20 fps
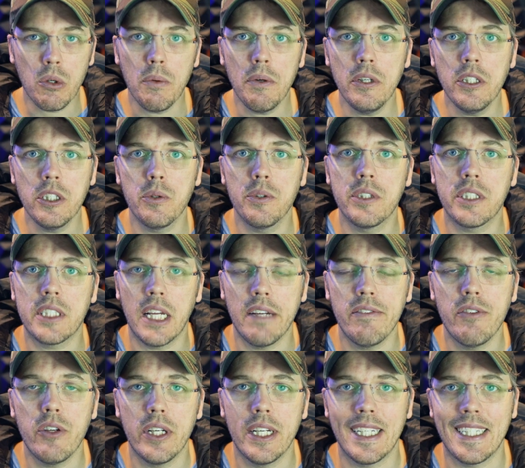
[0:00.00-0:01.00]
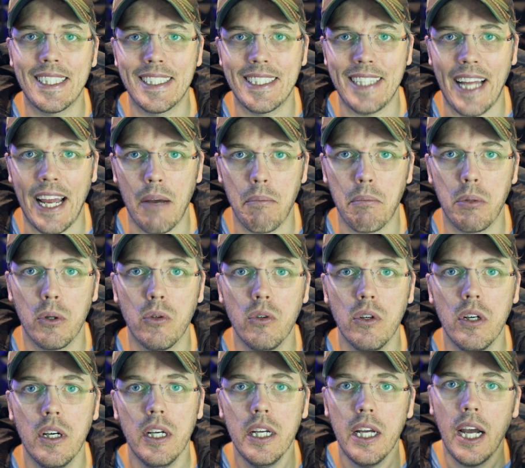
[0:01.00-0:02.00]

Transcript: what I want to do is give you an example,